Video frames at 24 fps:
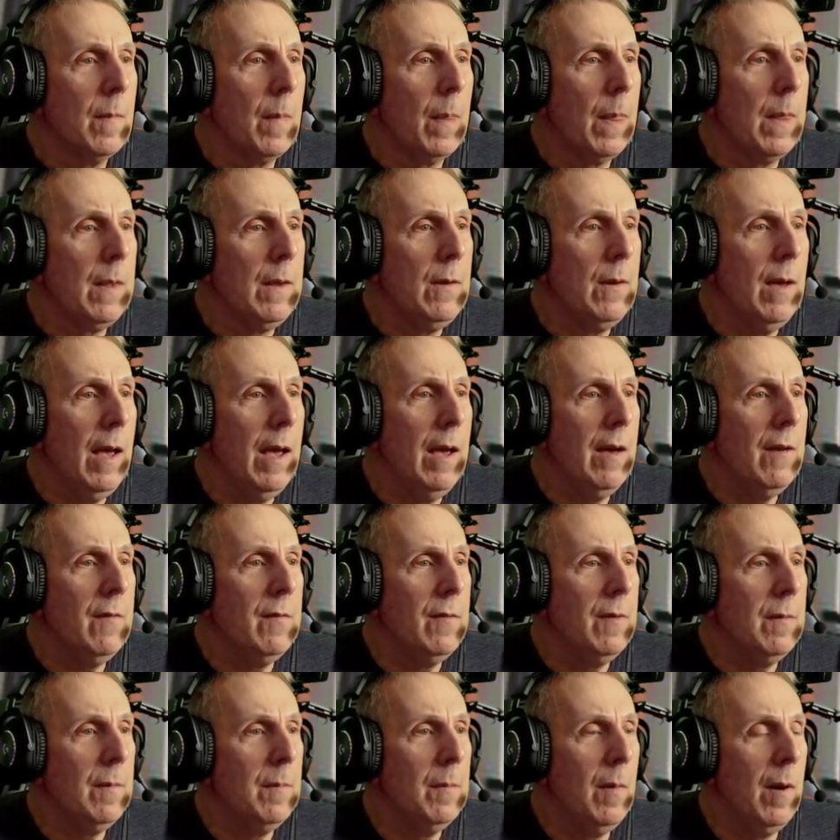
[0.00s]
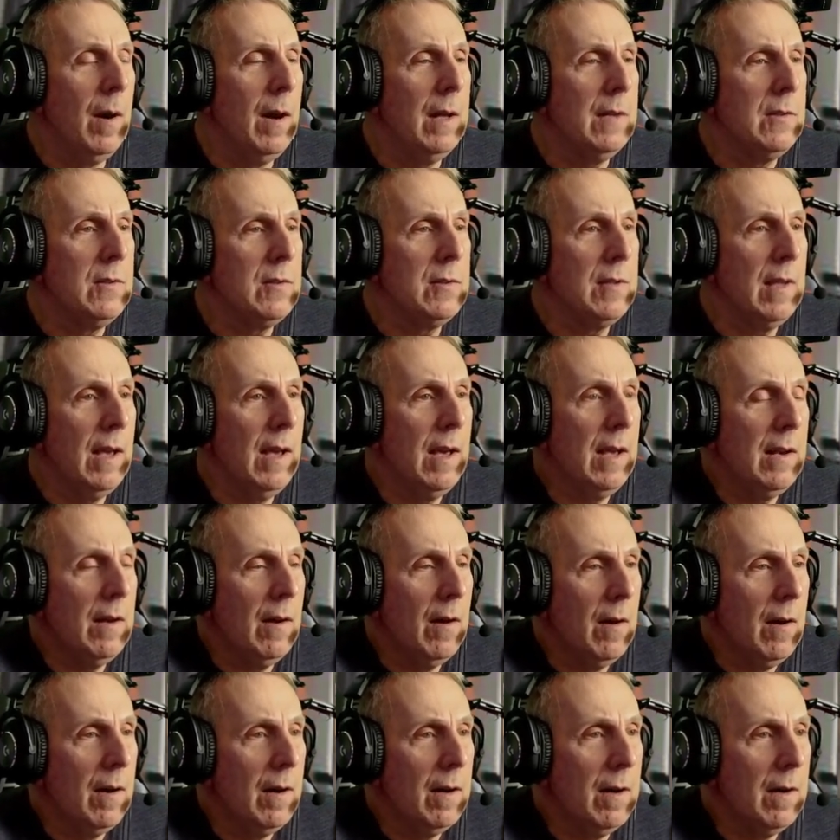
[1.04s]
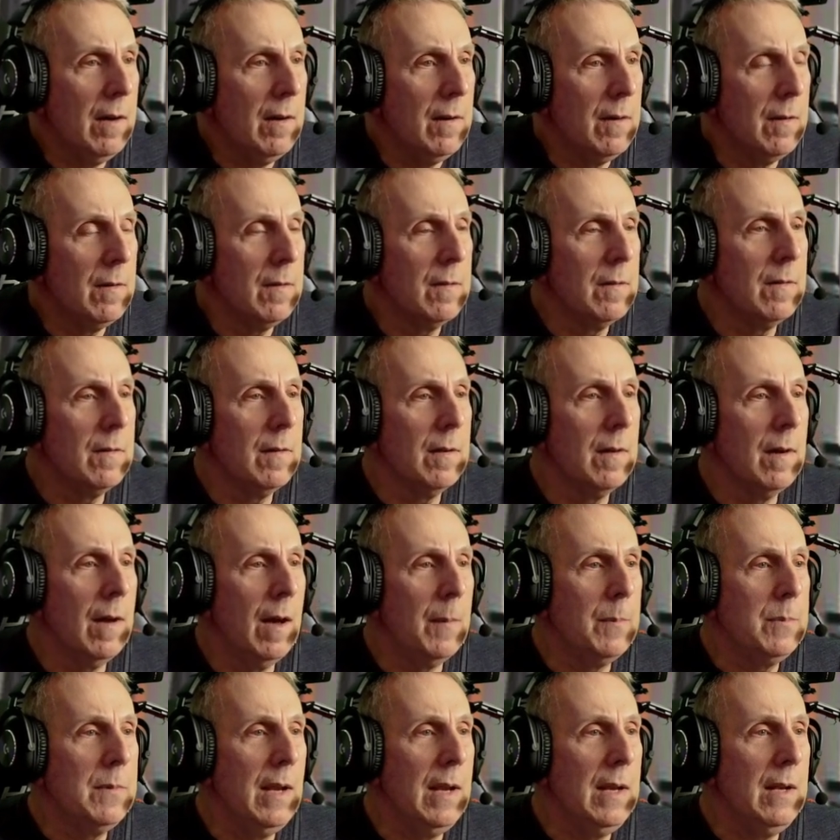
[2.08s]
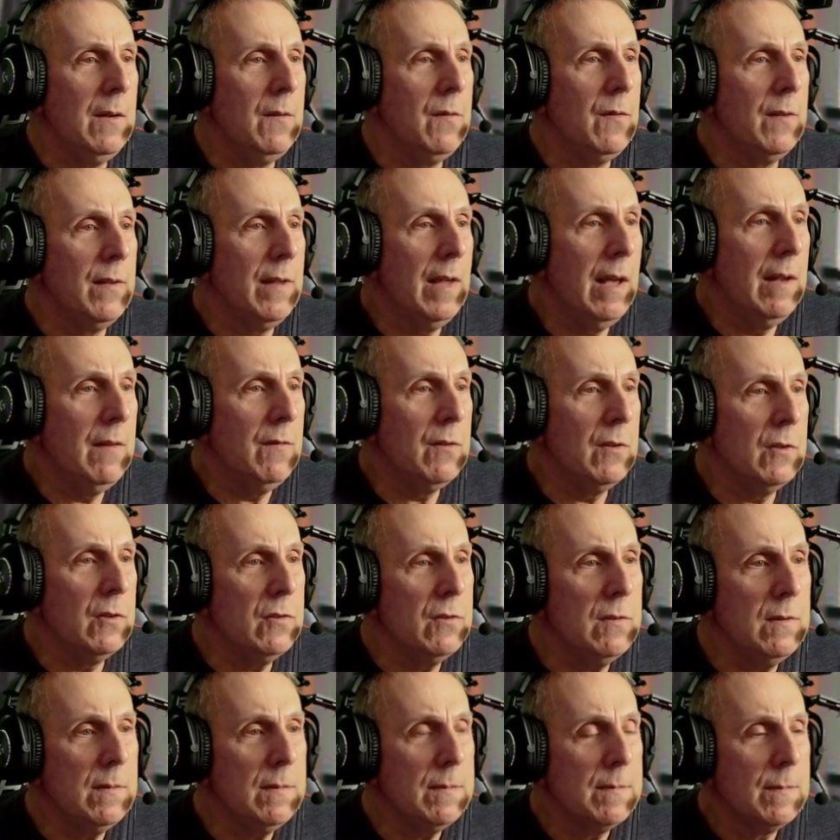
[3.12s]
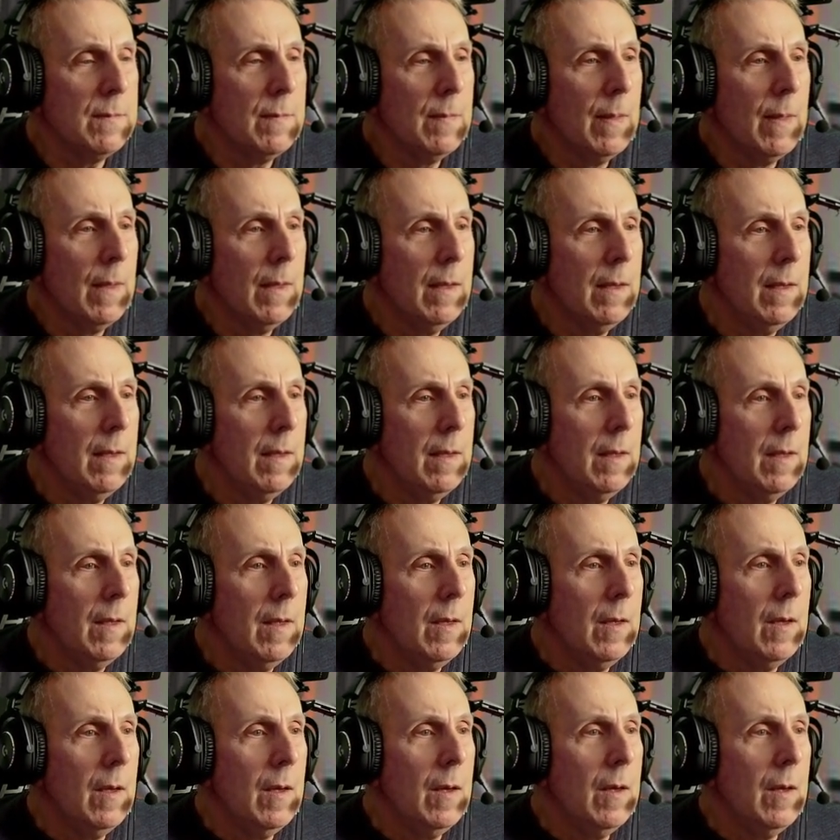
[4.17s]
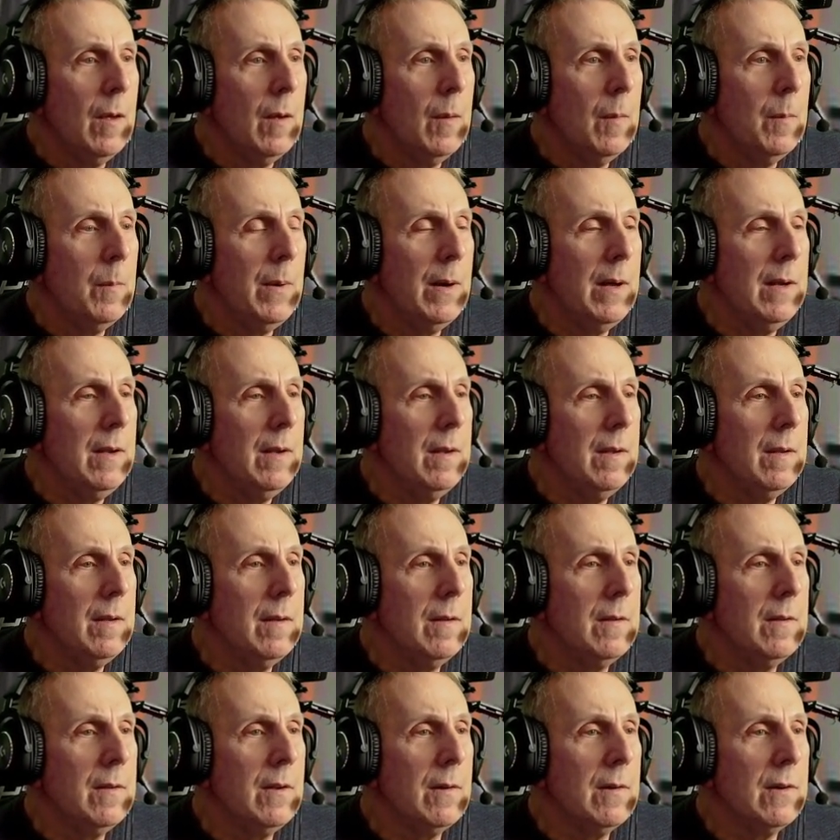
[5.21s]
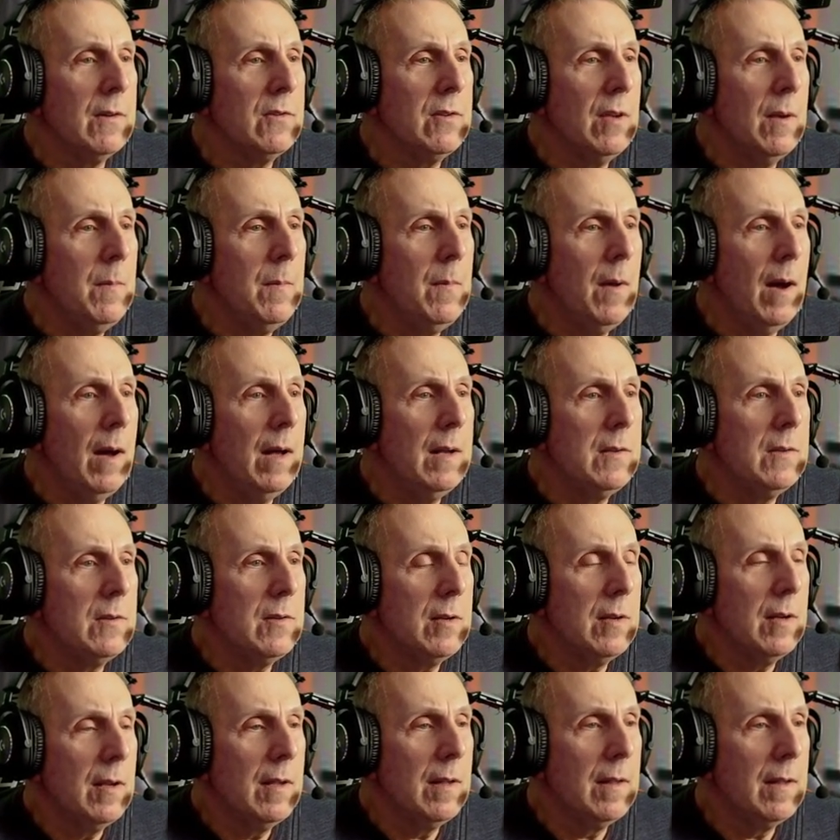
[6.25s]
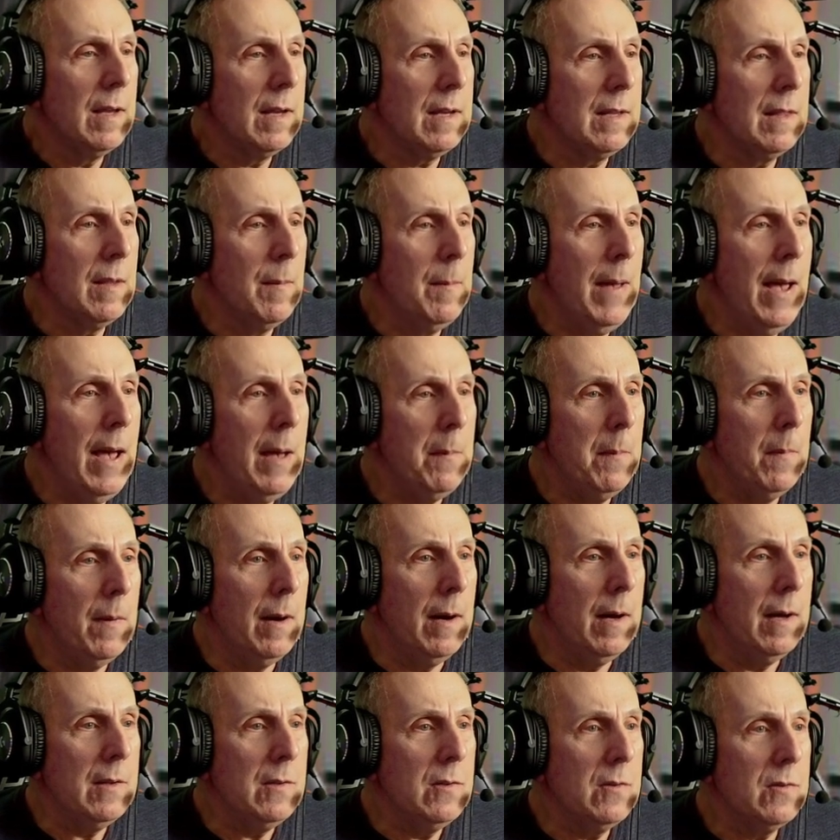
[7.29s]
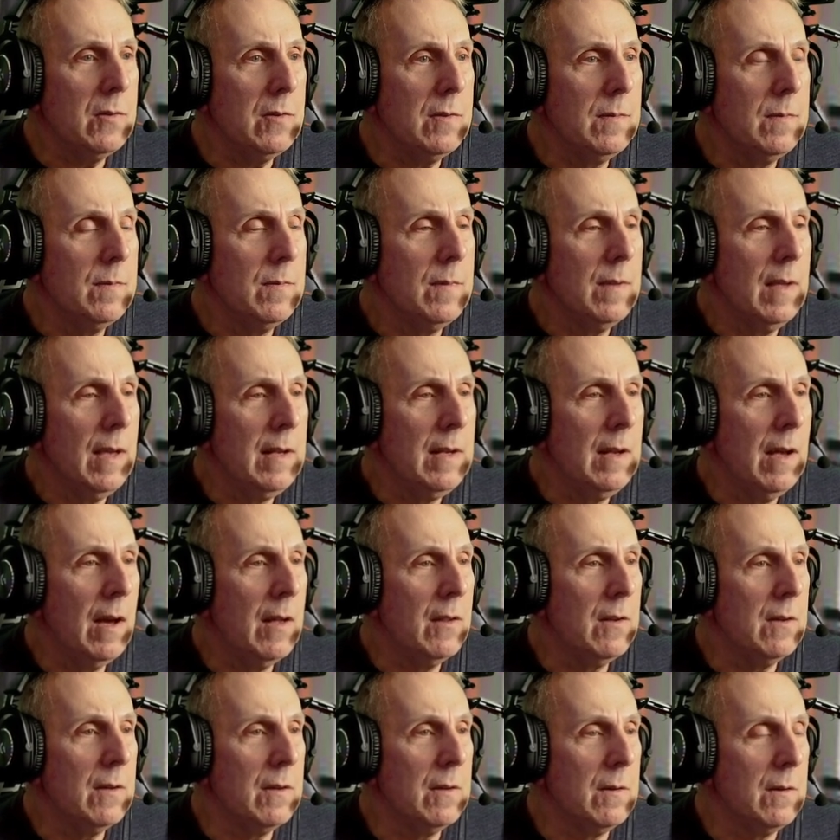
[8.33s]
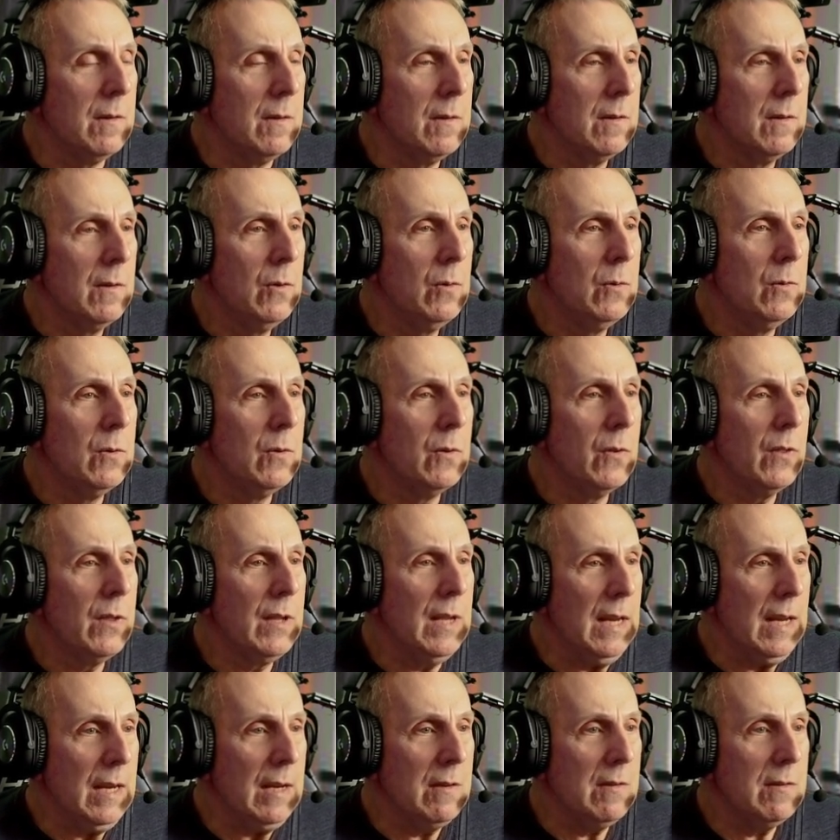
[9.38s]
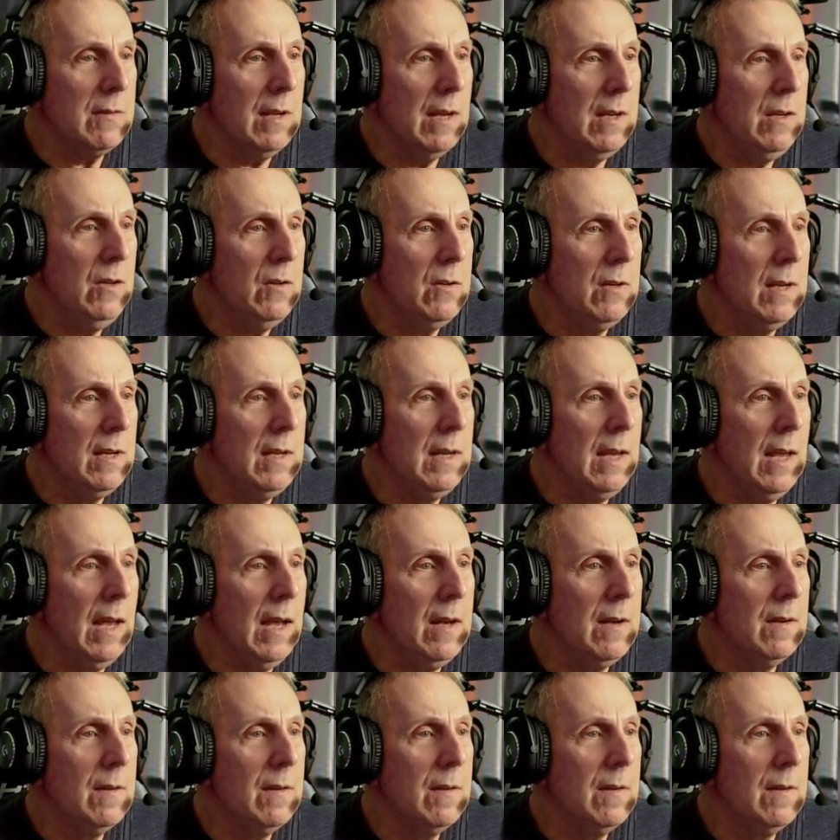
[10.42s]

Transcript: you have mods that are updated for that version. But there are some mods, like the map mods and other cool things, that you can get